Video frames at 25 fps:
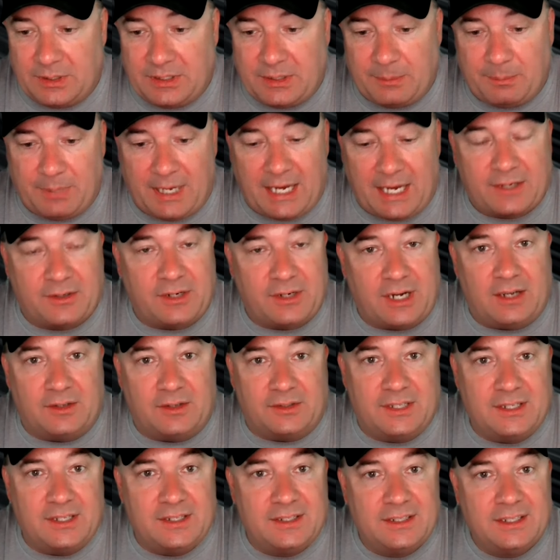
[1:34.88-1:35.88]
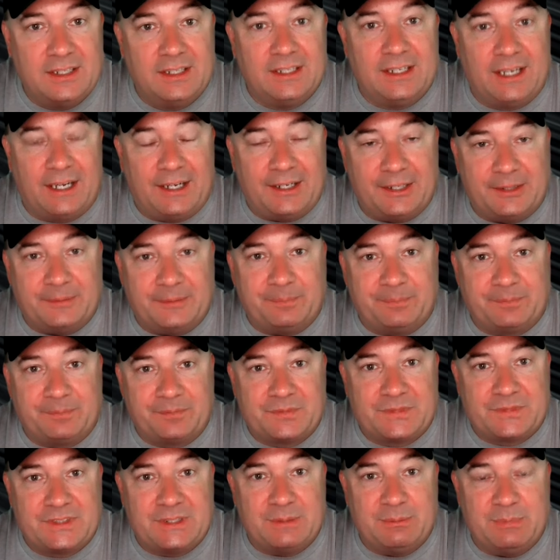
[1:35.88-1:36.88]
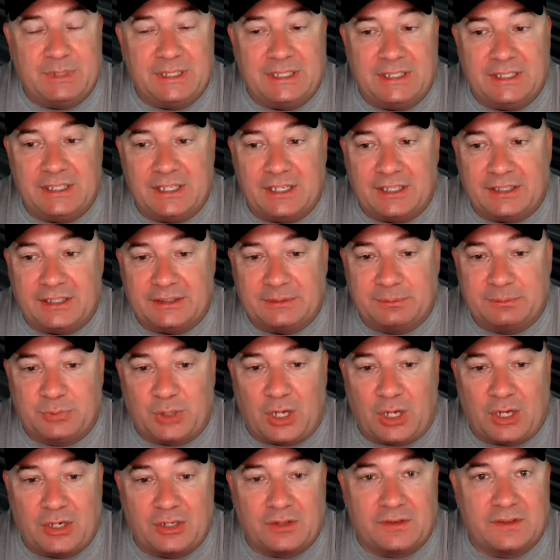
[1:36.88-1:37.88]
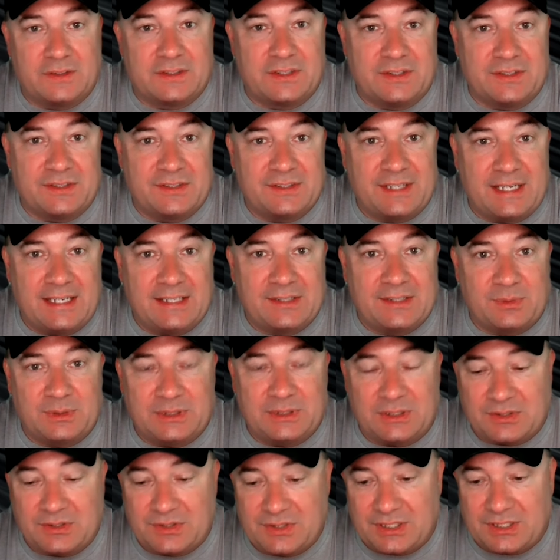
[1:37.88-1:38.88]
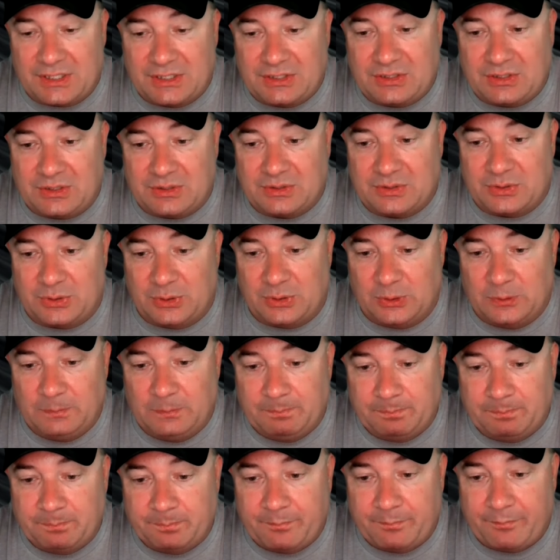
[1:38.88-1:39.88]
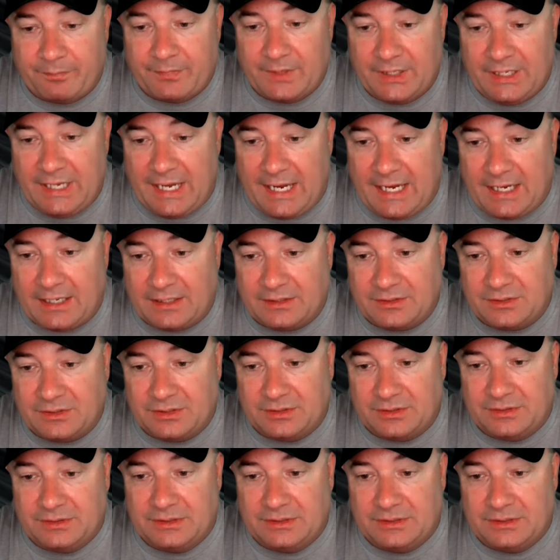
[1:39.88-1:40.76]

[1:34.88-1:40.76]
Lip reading: background to be brought over to the States when you're 6 years old and